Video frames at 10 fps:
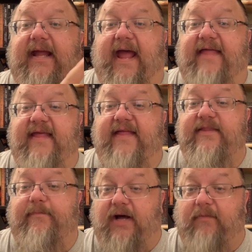And then
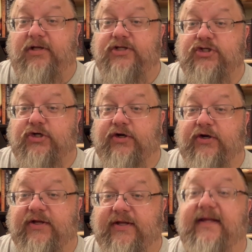the publisher
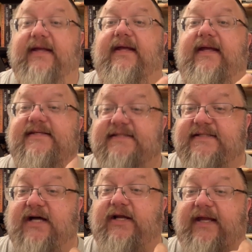is
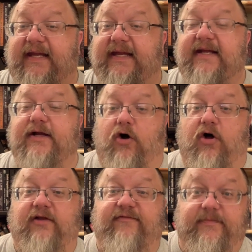stuck eating
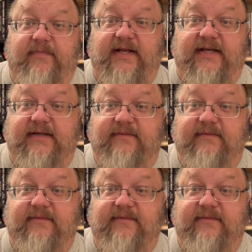all of the money.